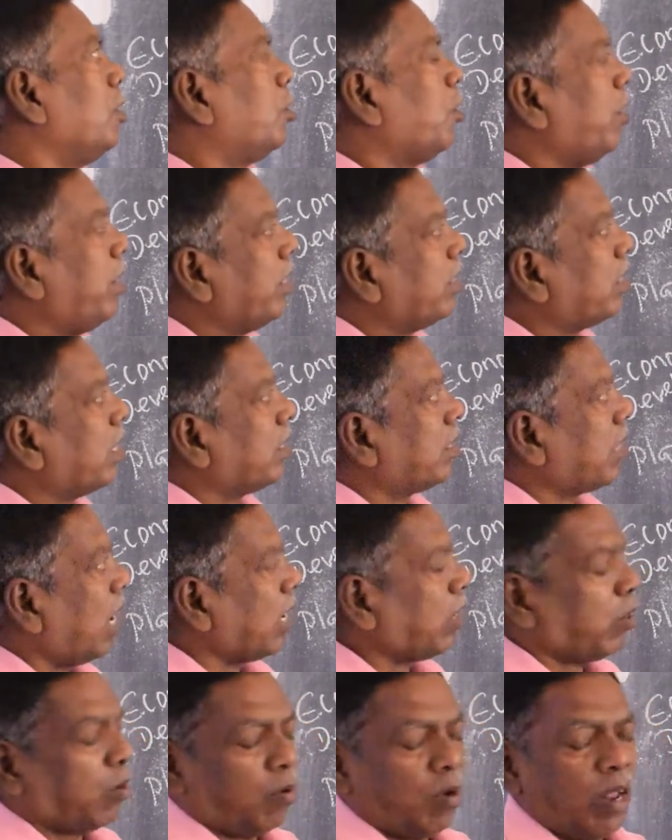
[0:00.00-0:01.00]
So it is a
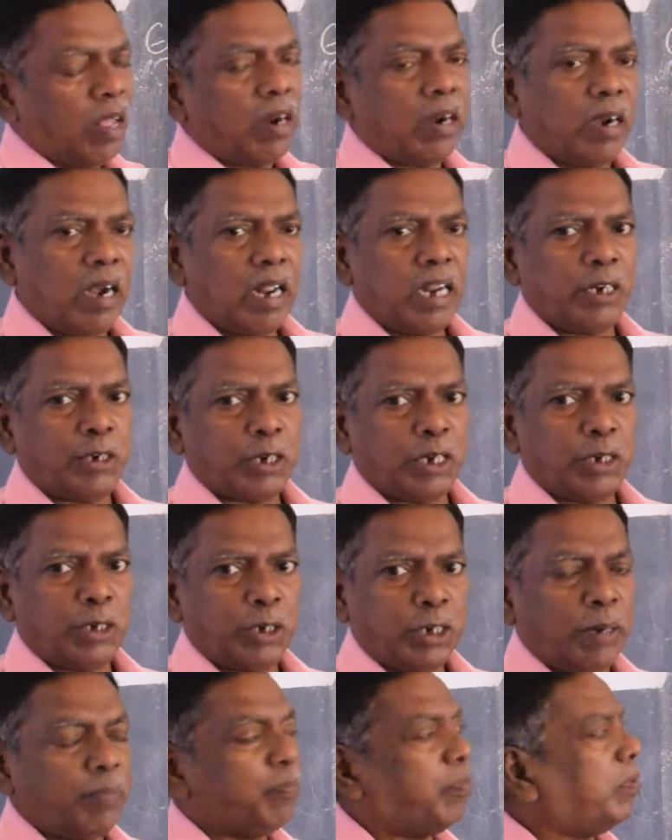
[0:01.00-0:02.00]
circular
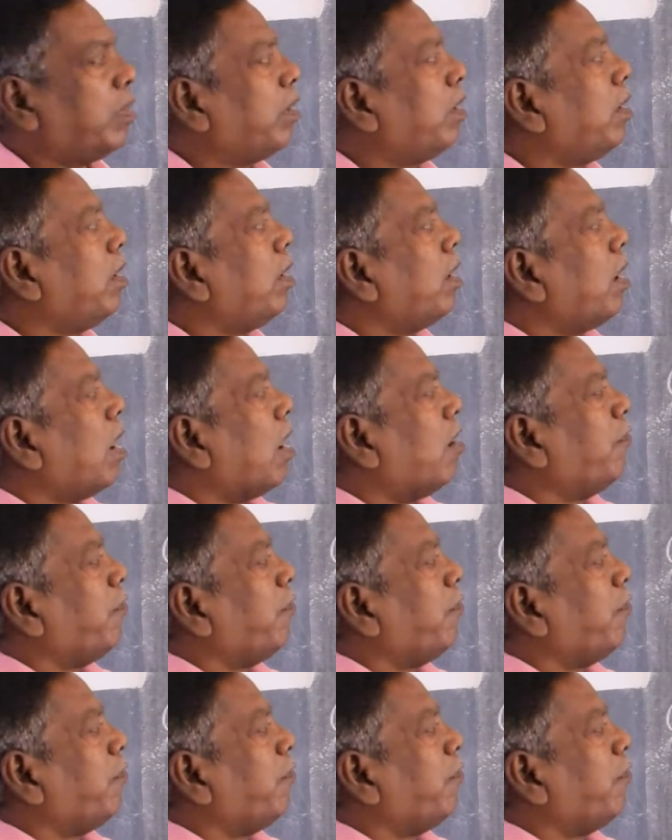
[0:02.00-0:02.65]
relationship